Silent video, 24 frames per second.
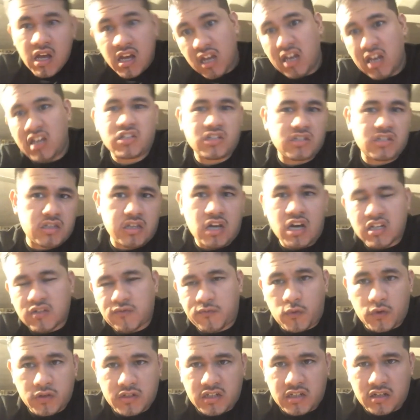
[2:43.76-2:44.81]
he just lost
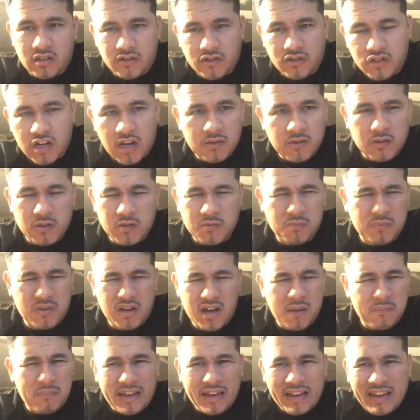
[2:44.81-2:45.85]
1400 jobs which
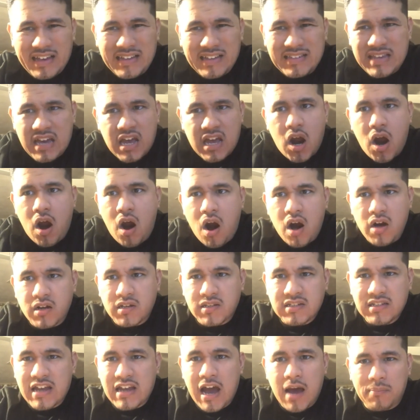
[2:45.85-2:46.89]
i'm like it's not a hard
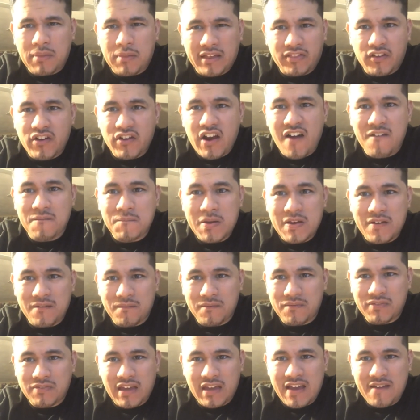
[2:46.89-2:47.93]
stop like they're not being
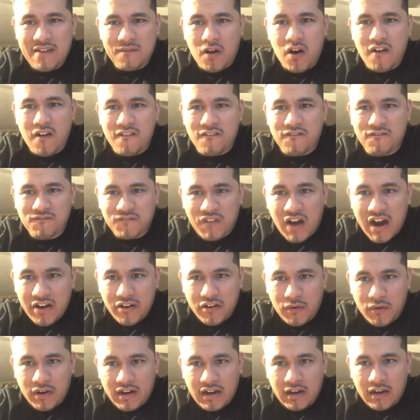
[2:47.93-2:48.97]
they aren't
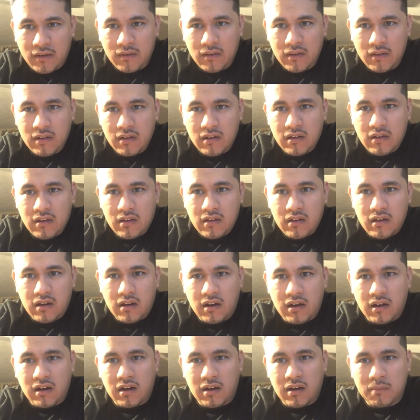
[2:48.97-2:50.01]
fired right
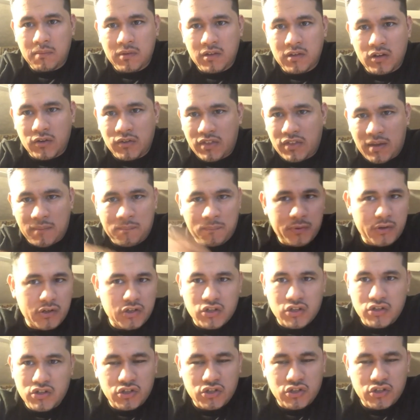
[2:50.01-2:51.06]
now um you know i'm pretty
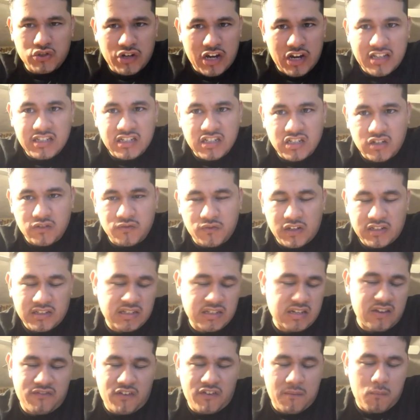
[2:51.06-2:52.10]
sure there's a transition phase
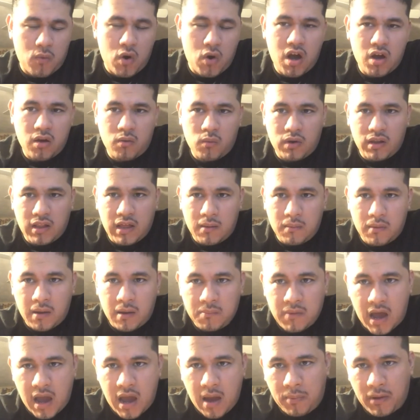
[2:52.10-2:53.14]
and if i'm wrong well I'm,
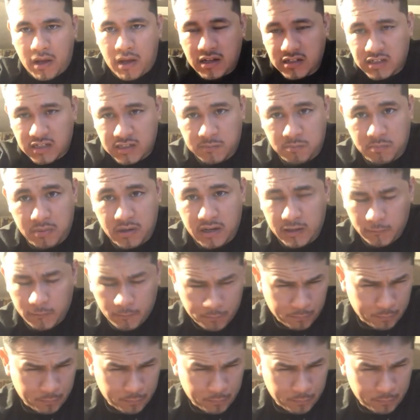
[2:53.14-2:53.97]
i i apologize but